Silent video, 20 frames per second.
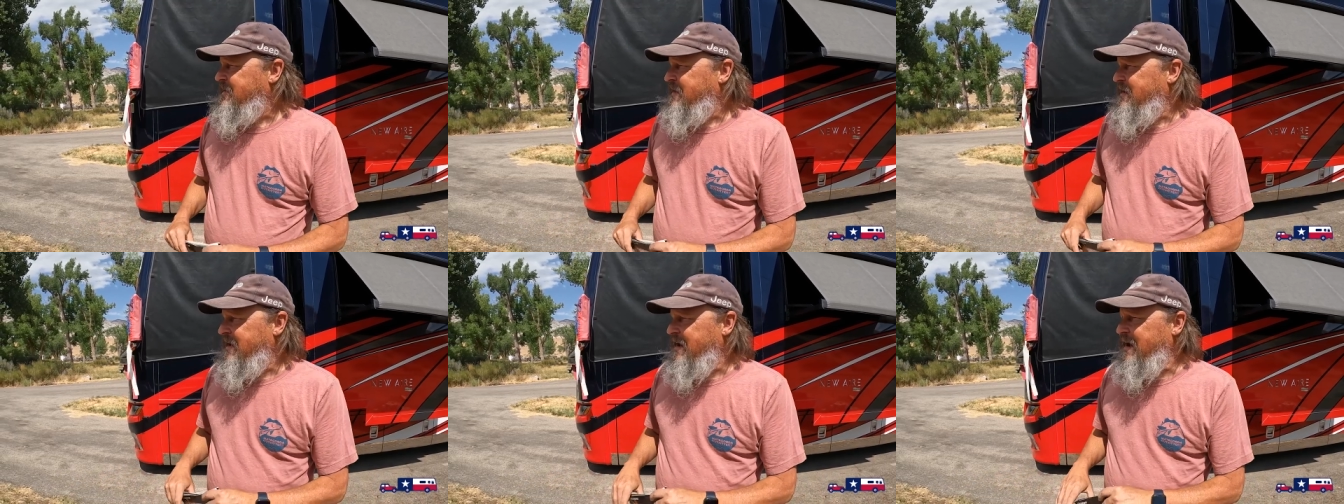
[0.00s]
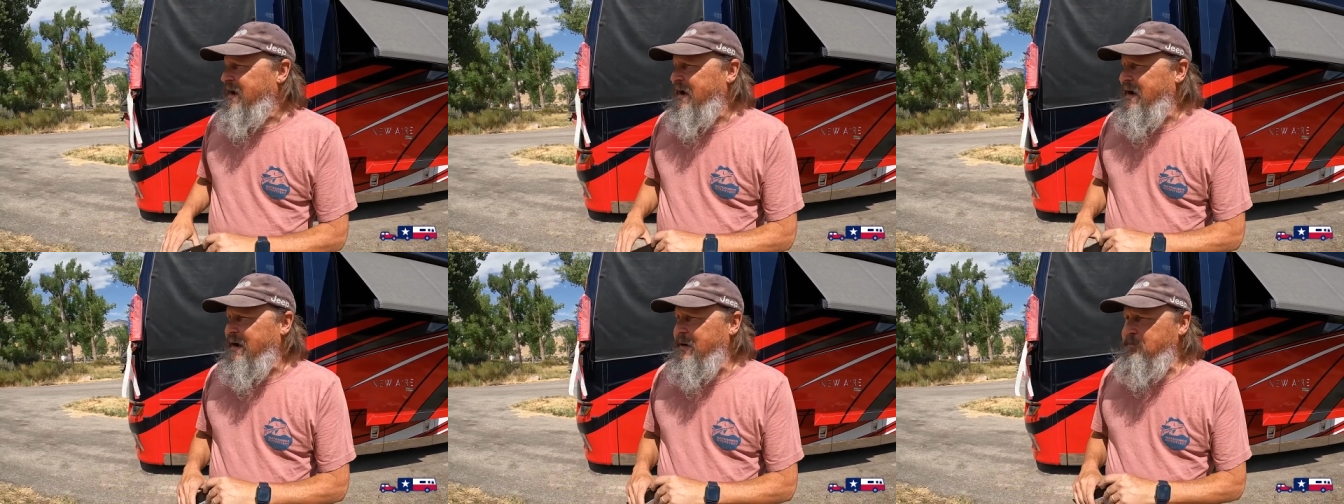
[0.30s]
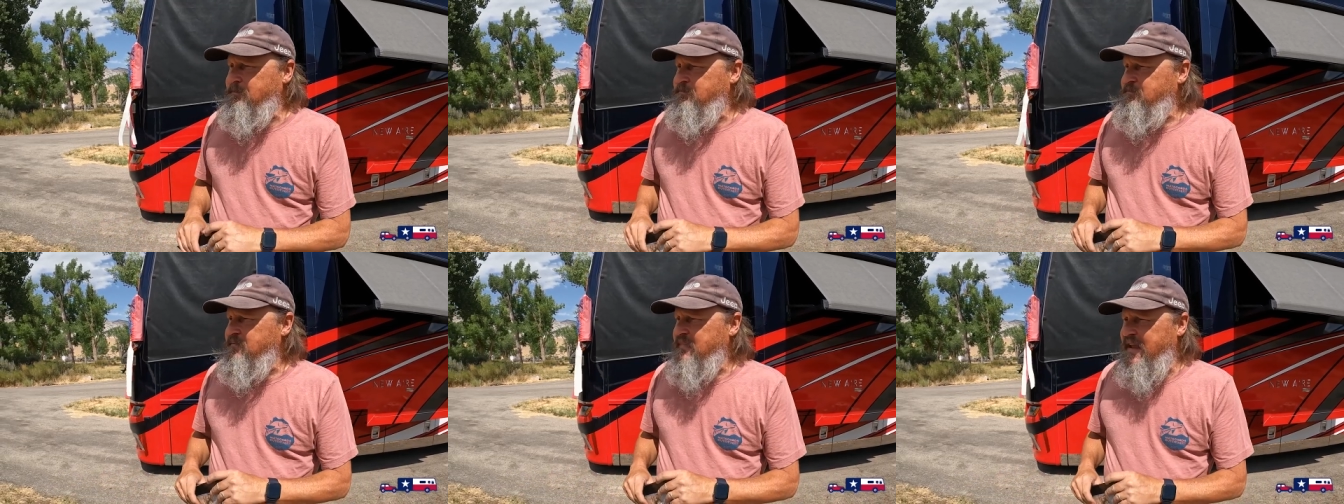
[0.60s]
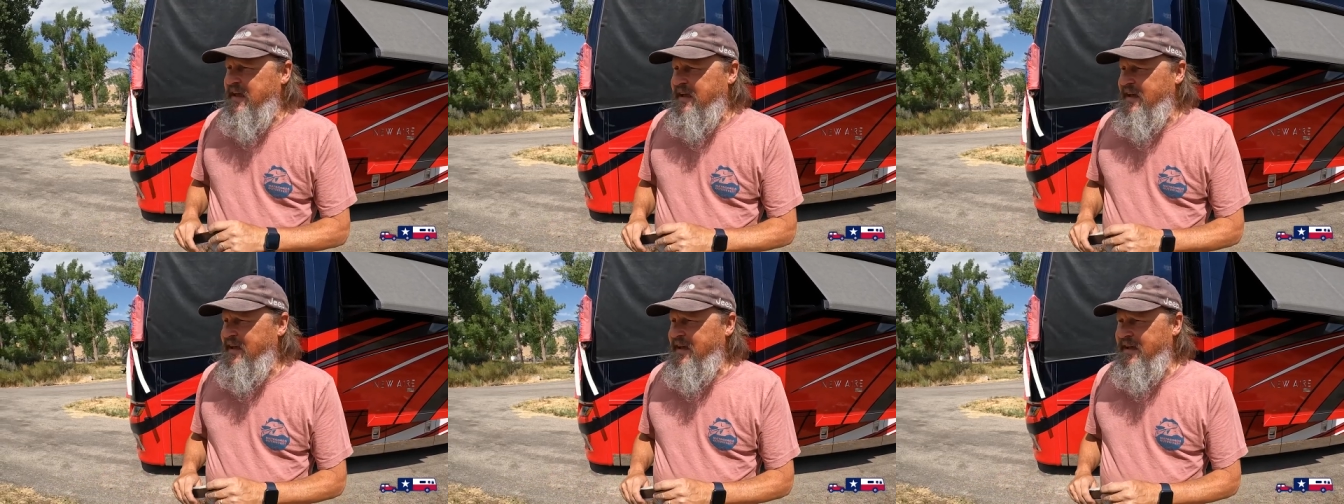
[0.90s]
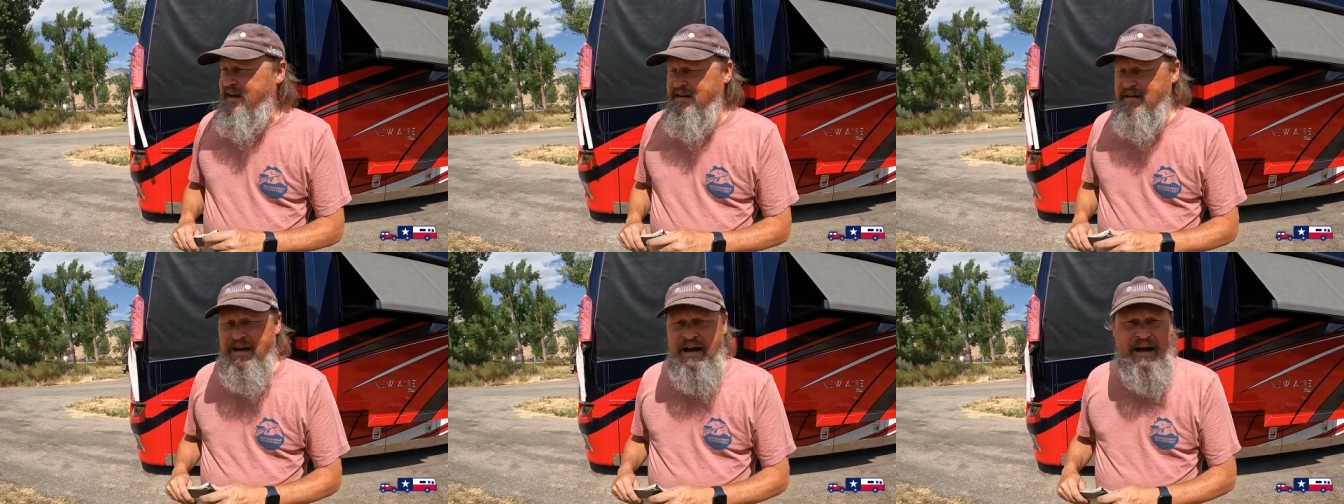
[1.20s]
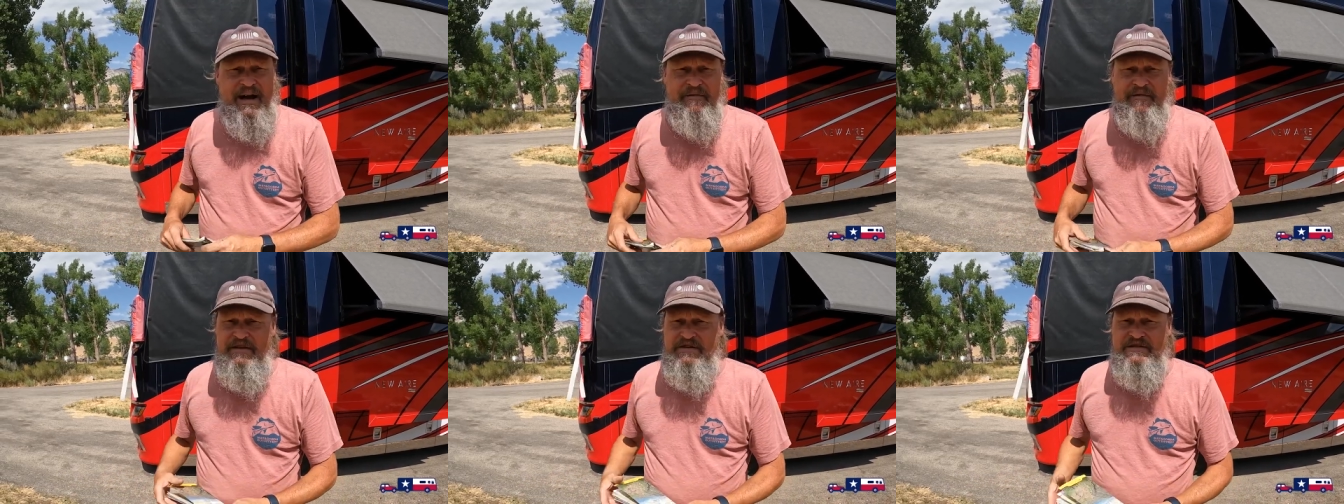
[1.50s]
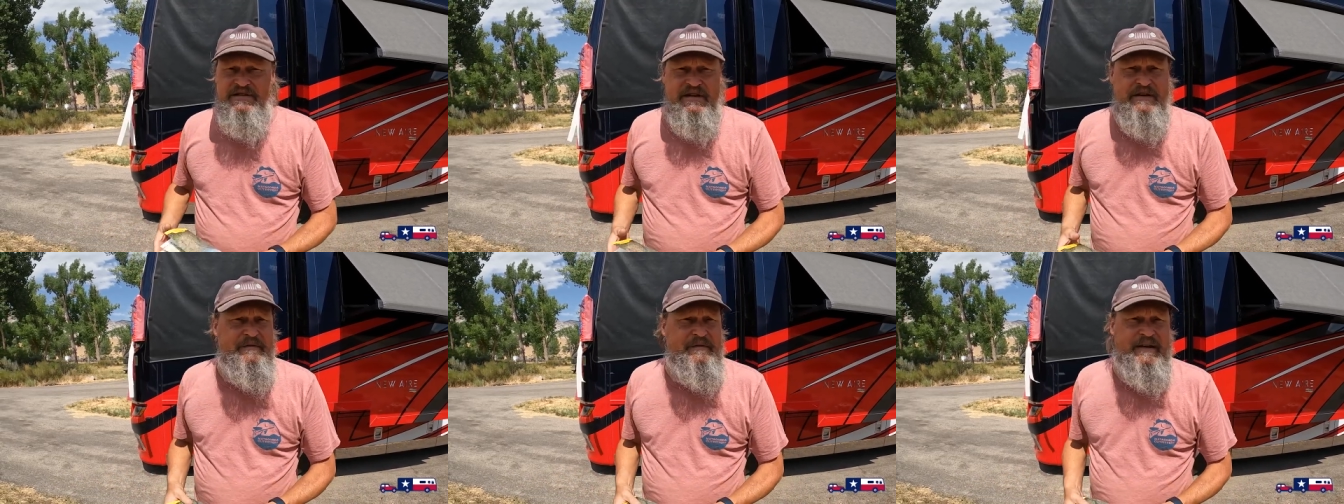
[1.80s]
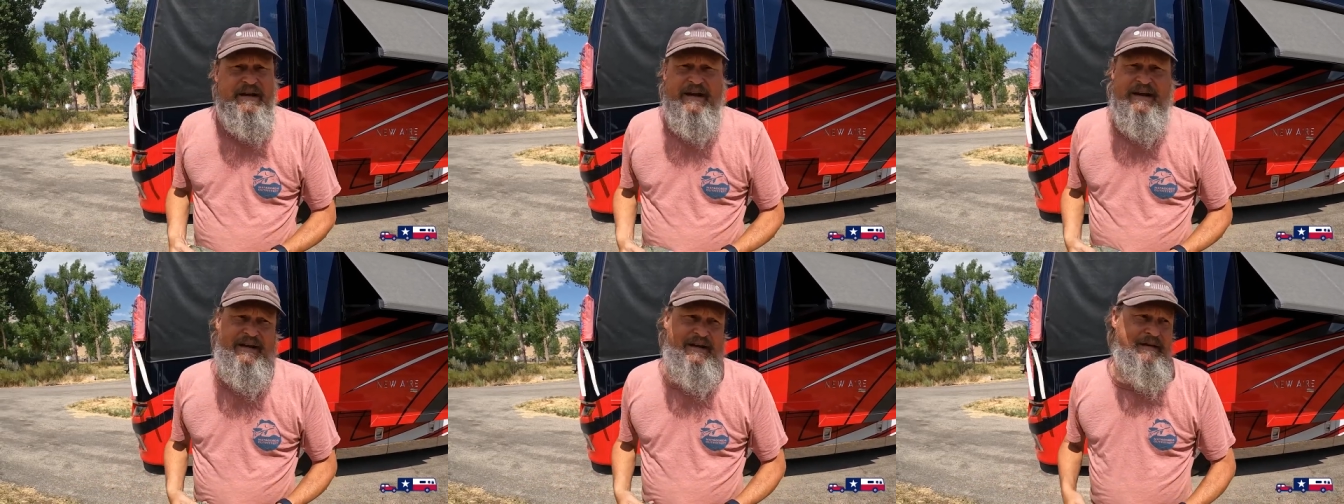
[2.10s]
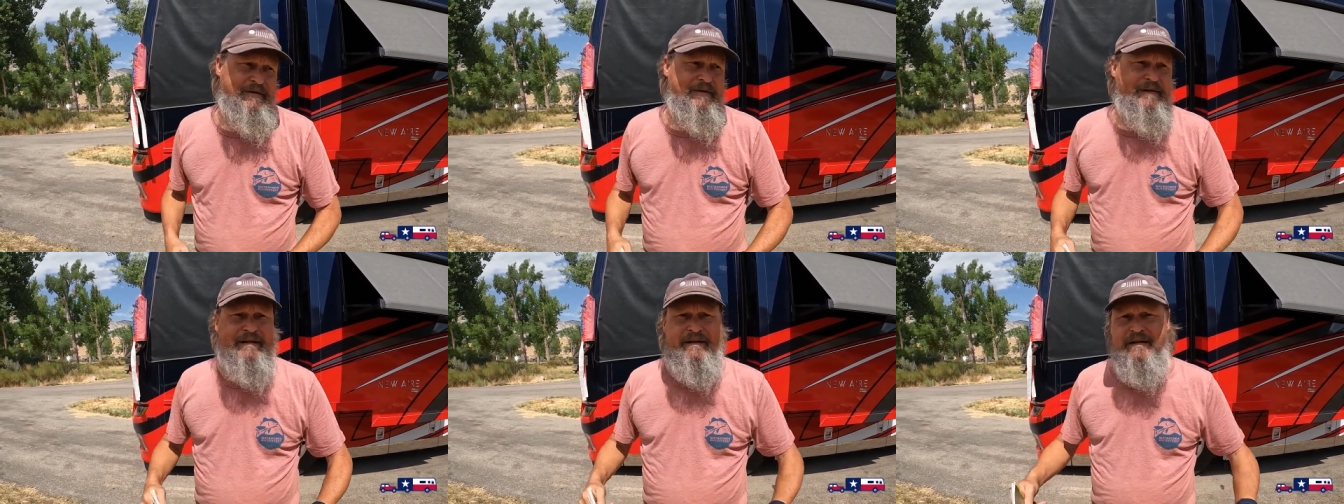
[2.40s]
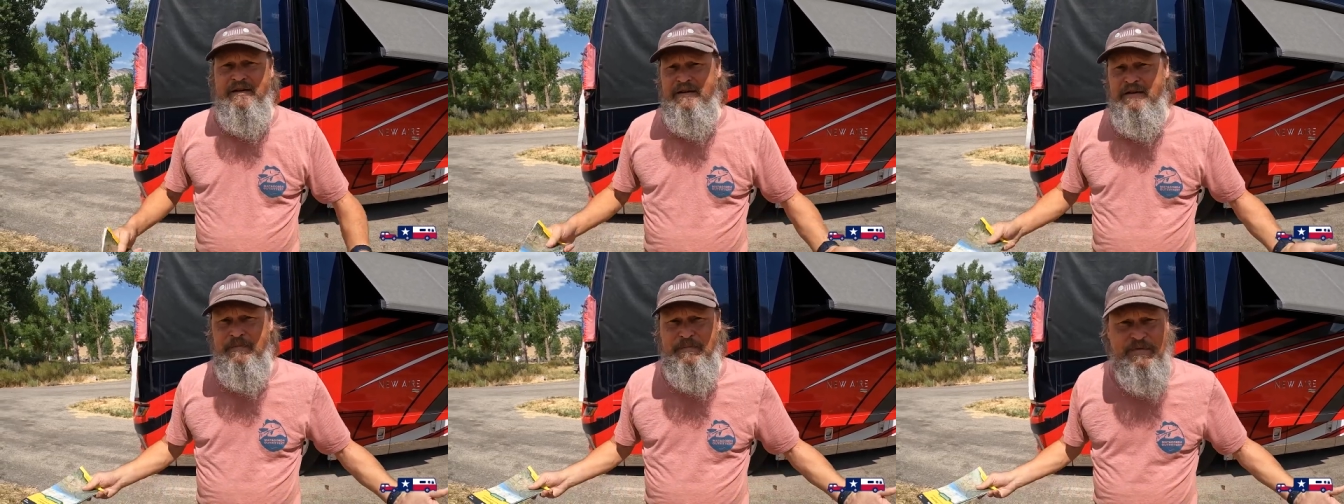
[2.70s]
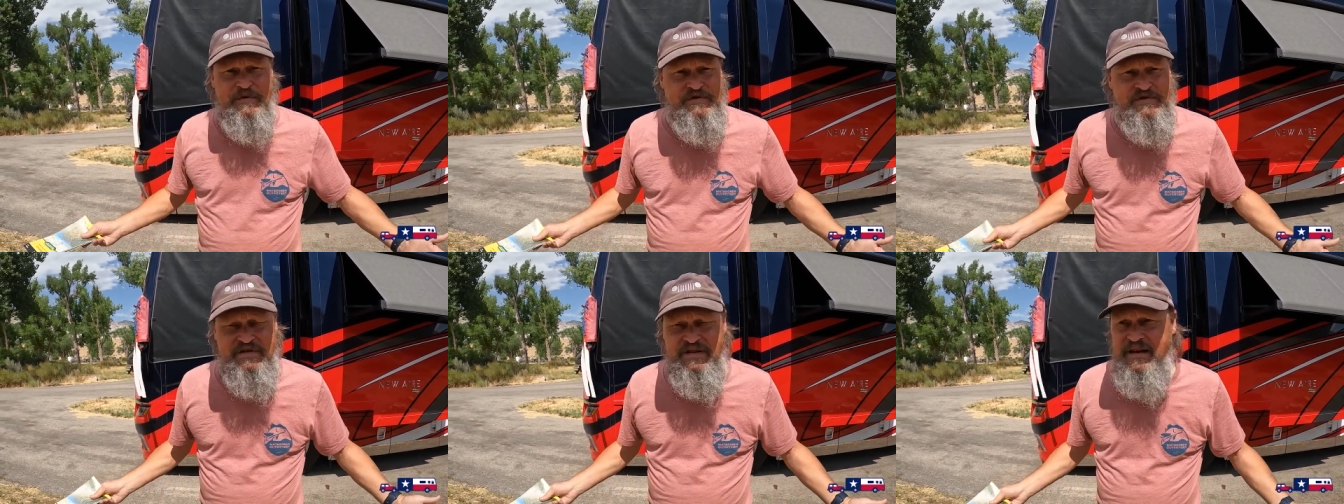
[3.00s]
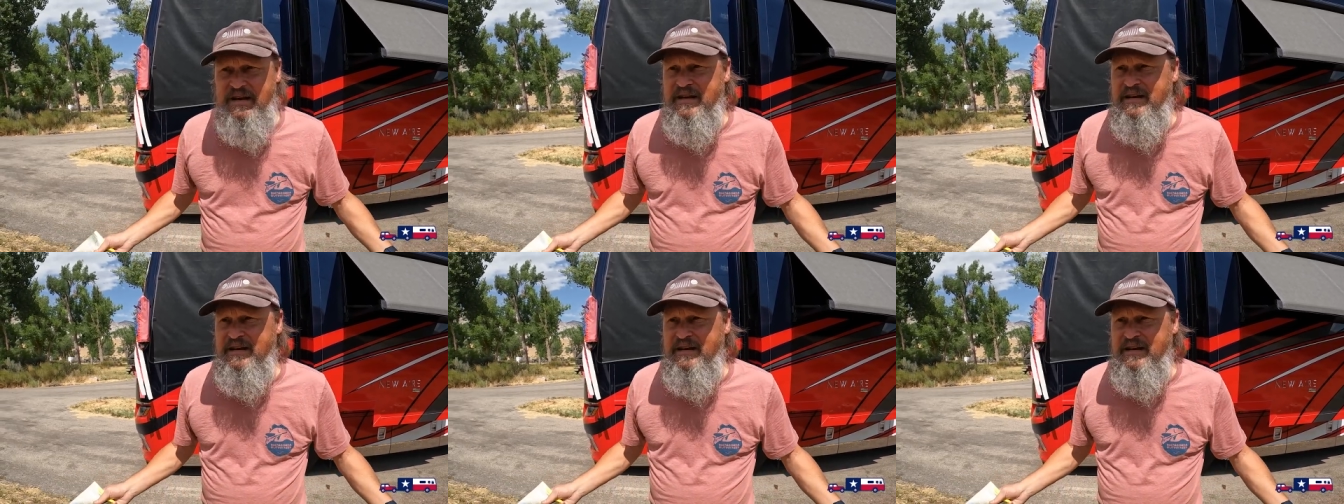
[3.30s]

Um, and obviously we got here at 100%